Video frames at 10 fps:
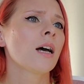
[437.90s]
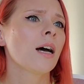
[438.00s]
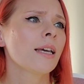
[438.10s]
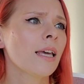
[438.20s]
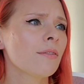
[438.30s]

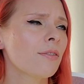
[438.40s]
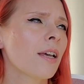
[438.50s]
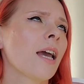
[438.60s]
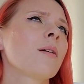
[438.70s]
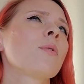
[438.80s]
Again,
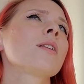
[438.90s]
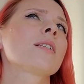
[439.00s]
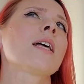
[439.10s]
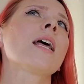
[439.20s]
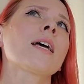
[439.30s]
forgetting what
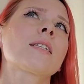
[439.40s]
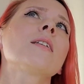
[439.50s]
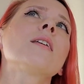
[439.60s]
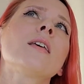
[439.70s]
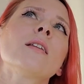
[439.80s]
is that Ex
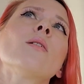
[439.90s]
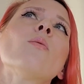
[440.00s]
Nihilo